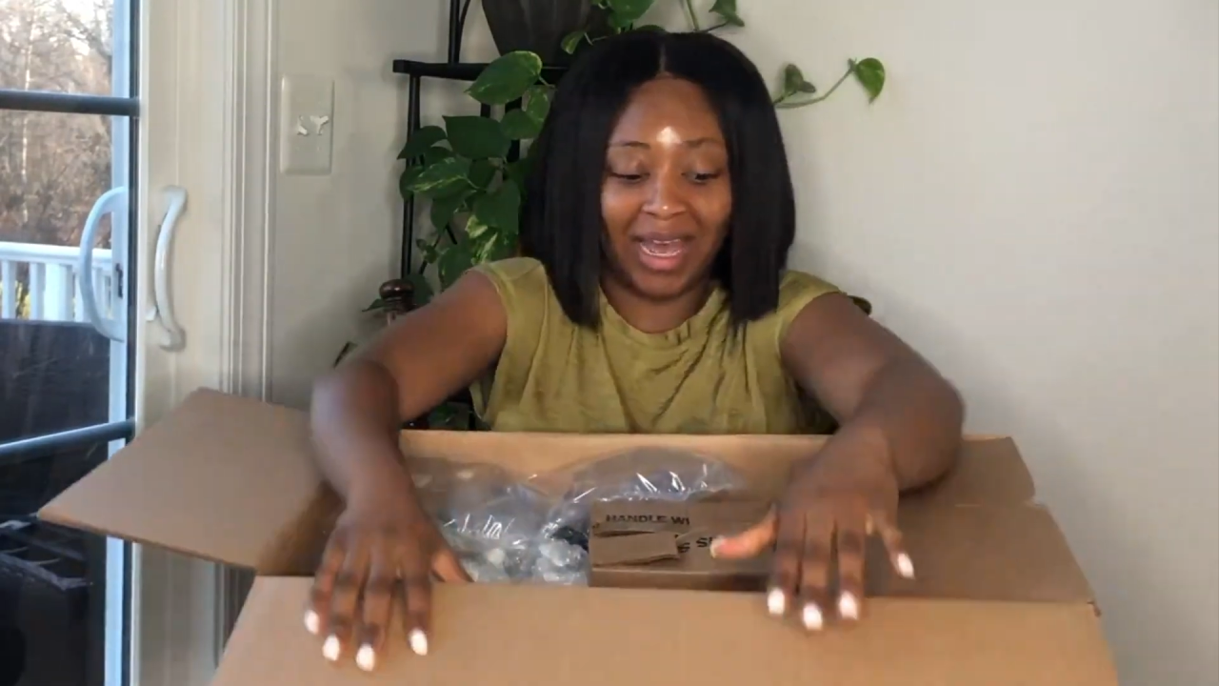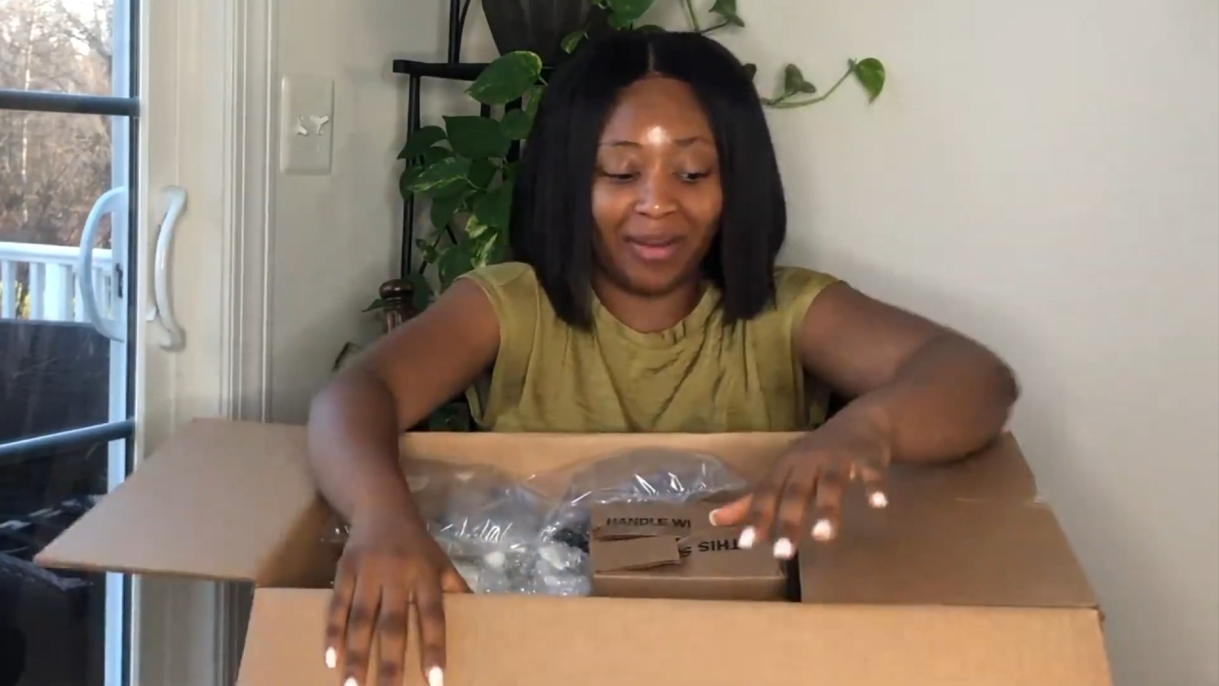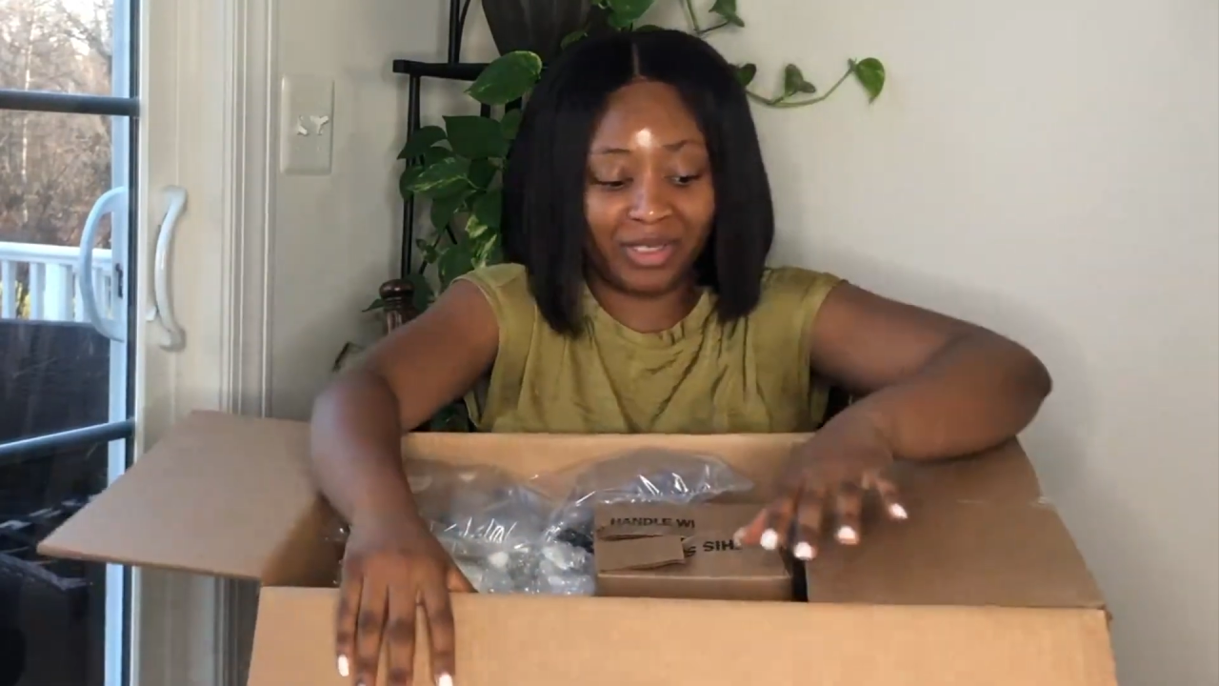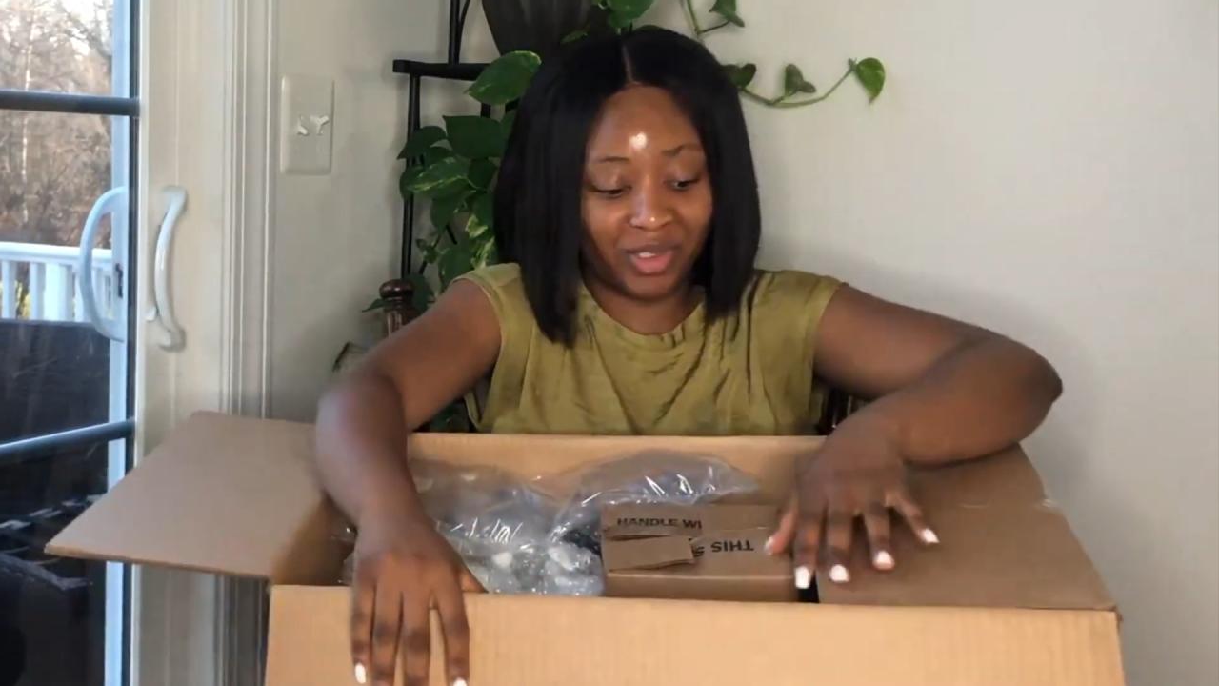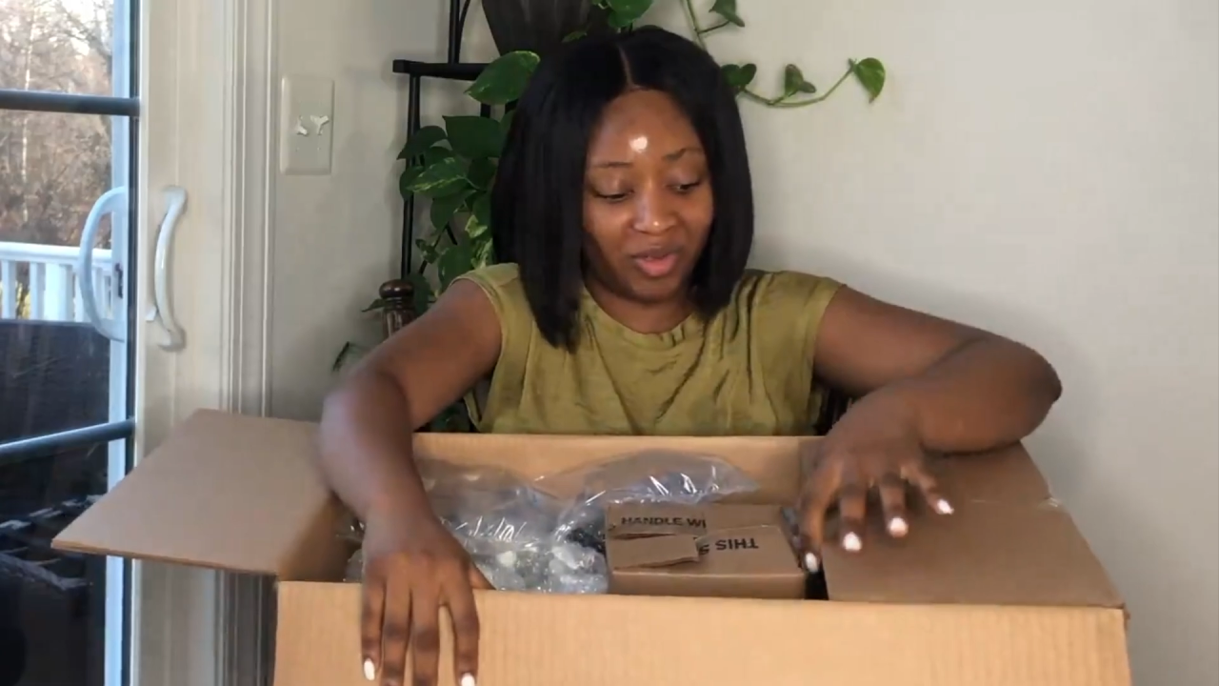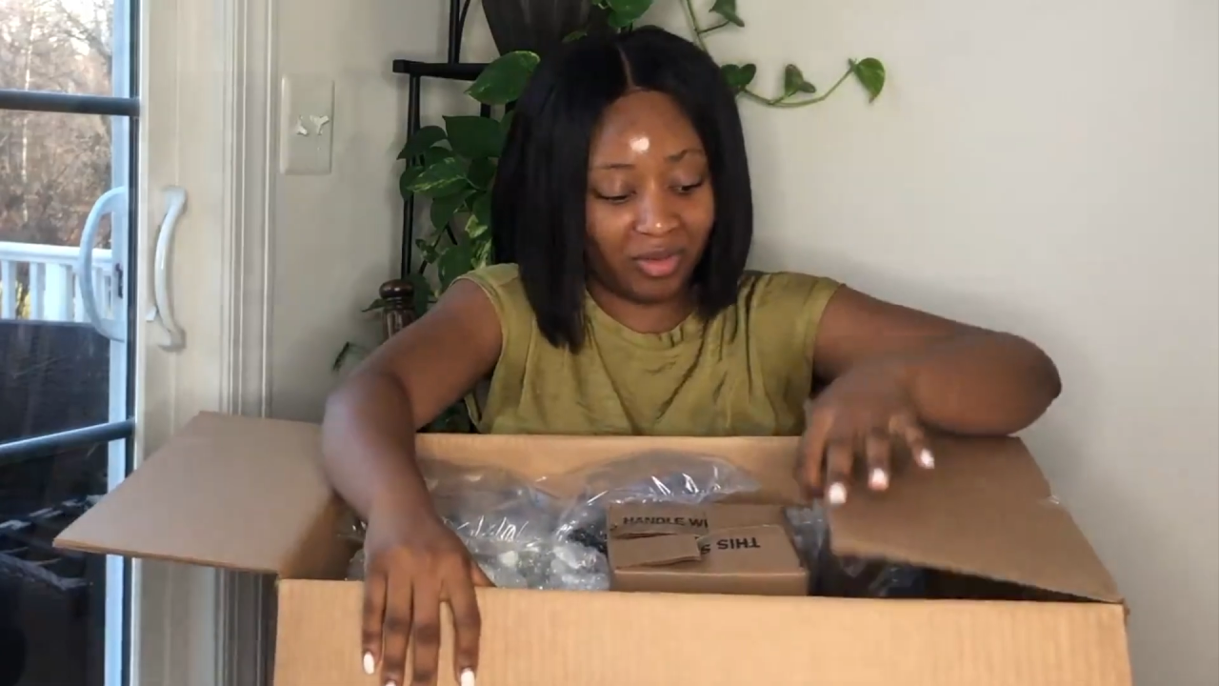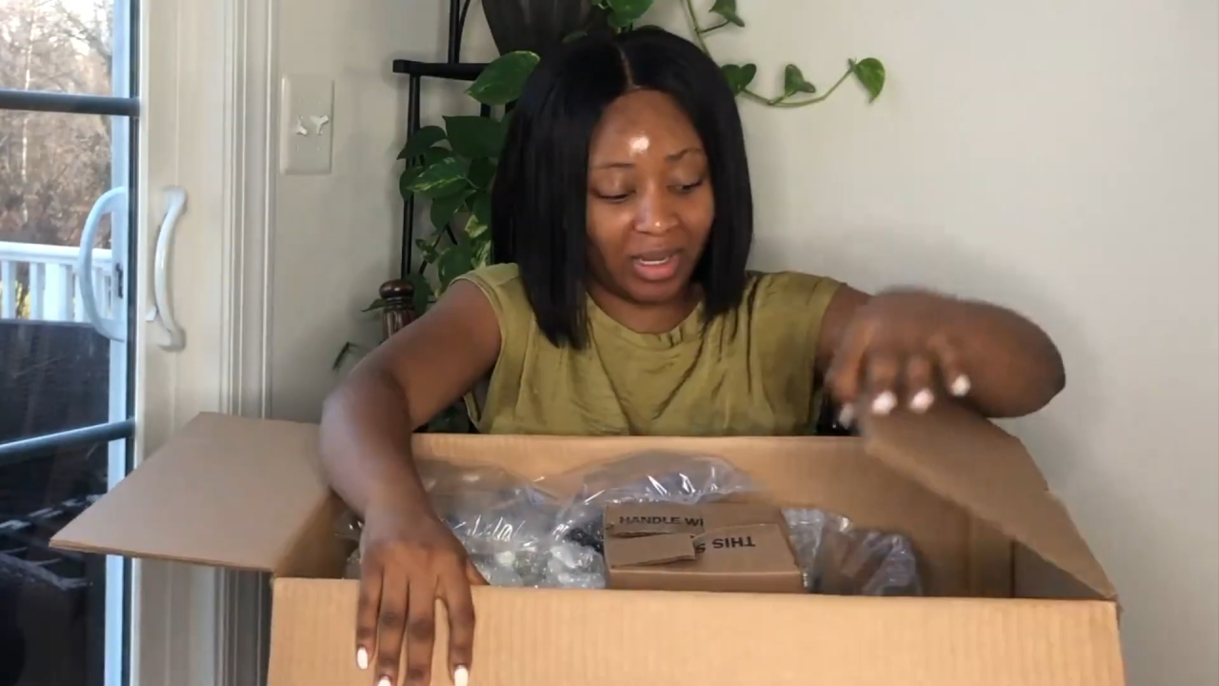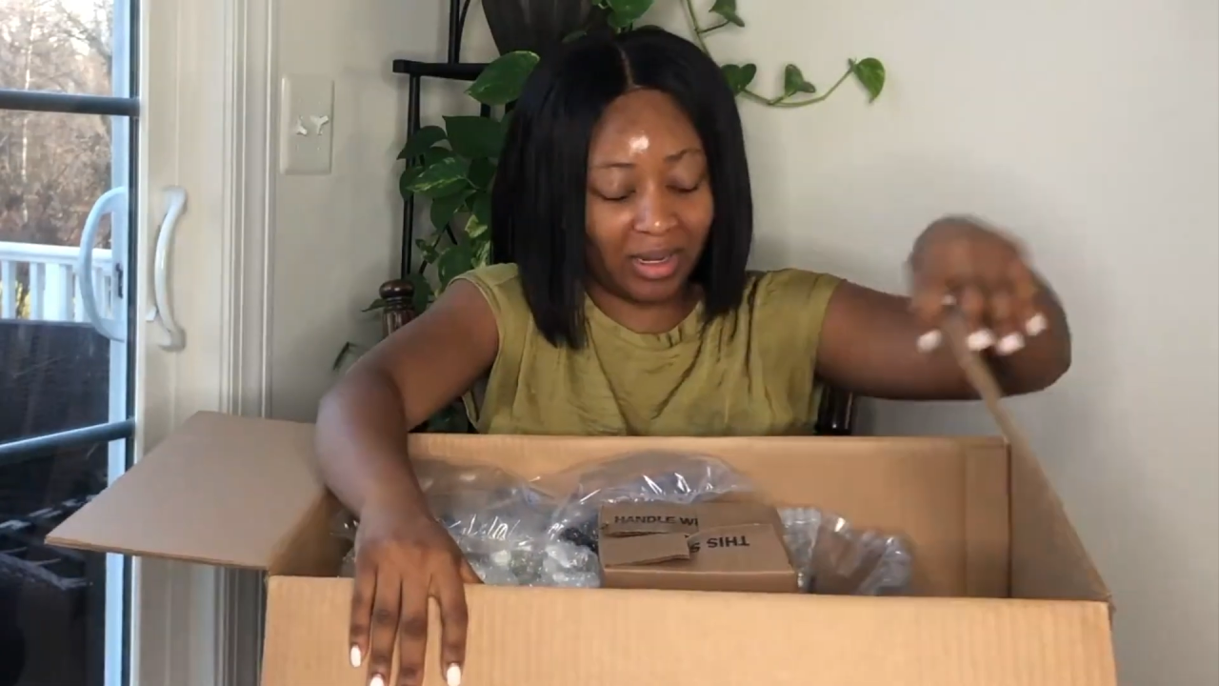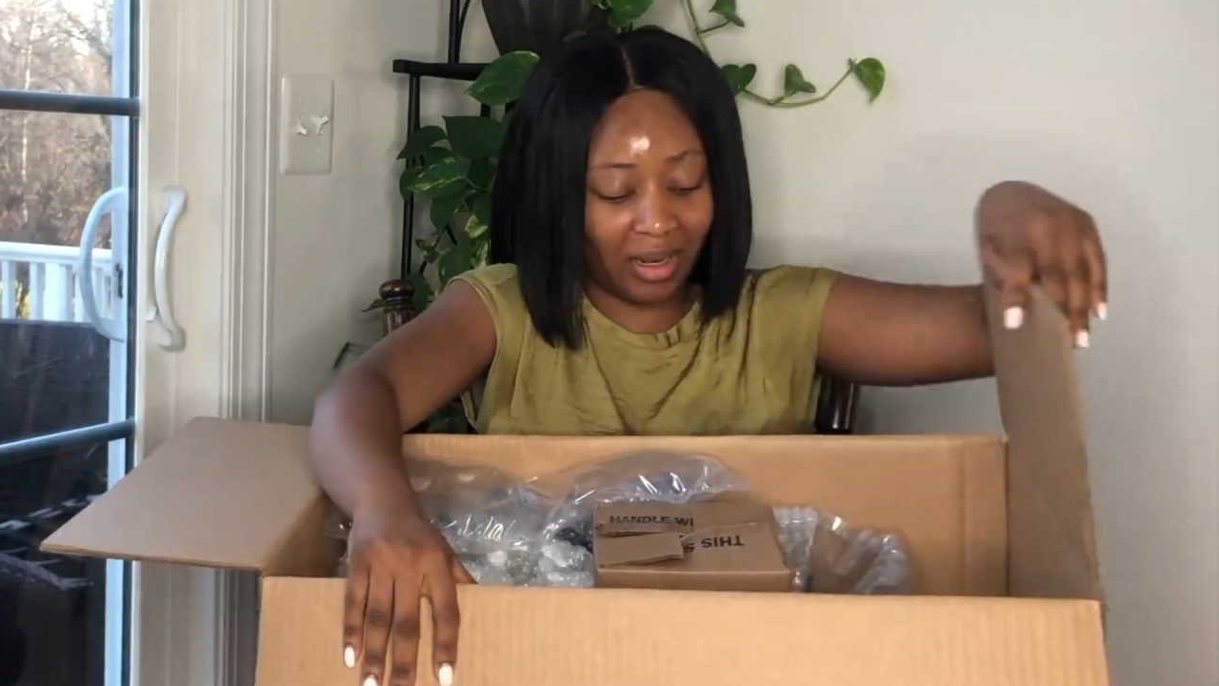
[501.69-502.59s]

absolutely